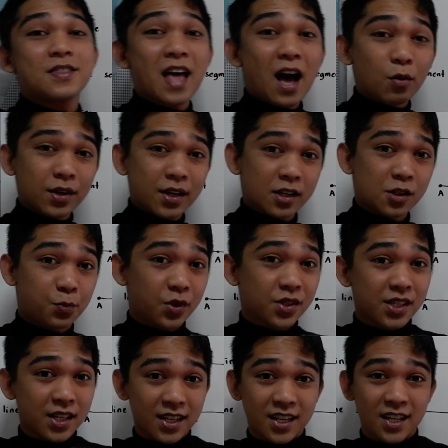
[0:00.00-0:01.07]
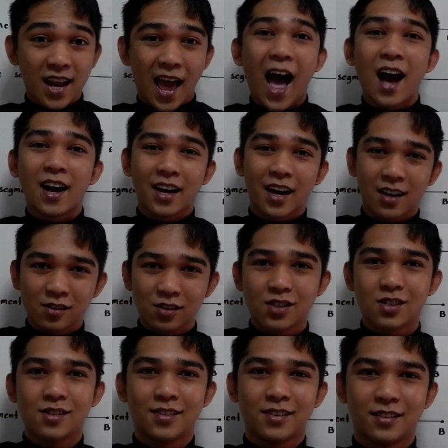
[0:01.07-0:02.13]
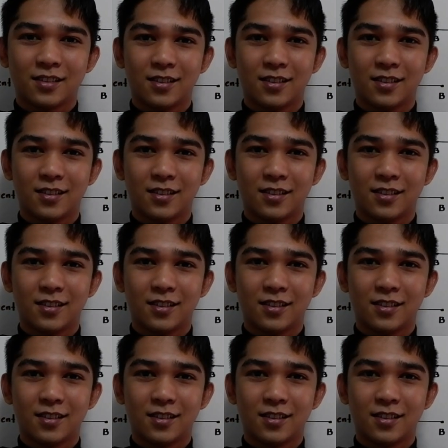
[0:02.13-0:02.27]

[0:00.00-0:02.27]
Now let us proceed in angles.